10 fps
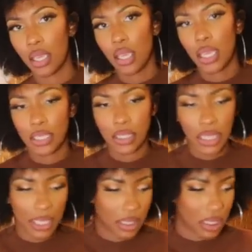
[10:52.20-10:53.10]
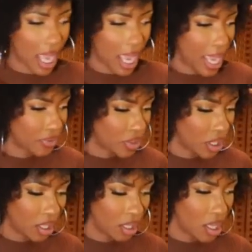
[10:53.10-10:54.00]
is they take
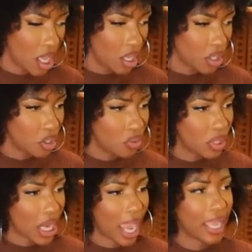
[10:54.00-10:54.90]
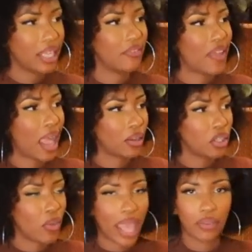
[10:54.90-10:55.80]
the united
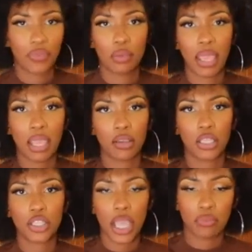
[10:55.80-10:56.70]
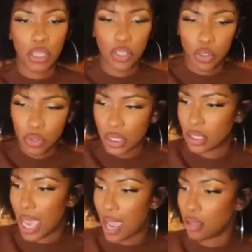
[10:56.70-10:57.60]
value out of the marriage and reduce
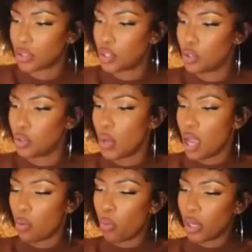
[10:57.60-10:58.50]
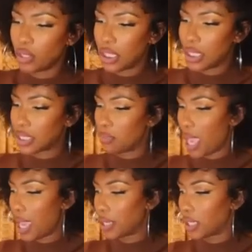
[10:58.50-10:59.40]
it down to what this
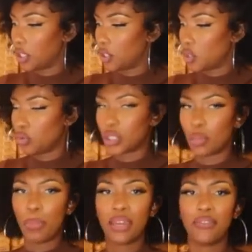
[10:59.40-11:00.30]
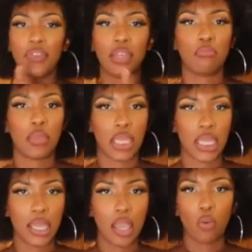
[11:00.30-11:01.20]
man can do to benefit
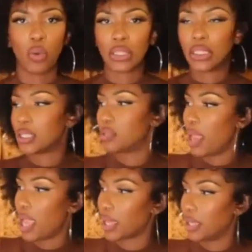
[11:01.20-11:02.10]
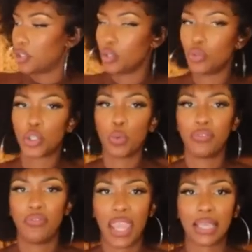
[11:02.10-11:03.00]
me, what this man can do to
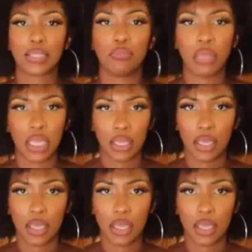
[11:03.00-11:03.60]
advance me.